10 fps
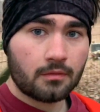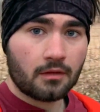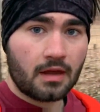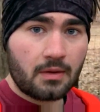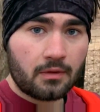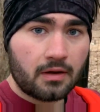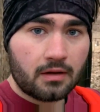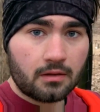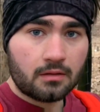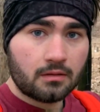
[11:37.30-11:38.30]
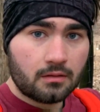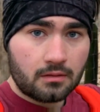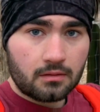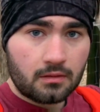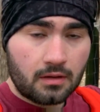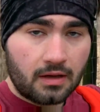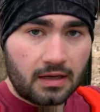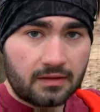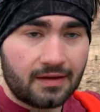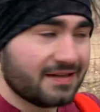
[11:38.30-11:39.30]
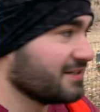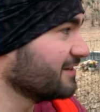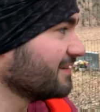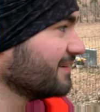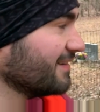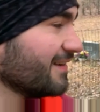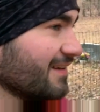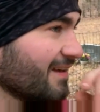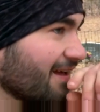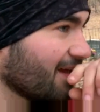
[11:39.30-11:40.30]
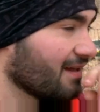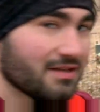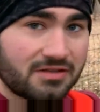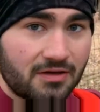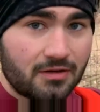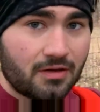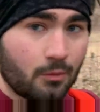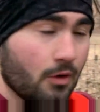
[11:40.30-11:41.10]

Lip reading: that way, it kind of takes you, and so you can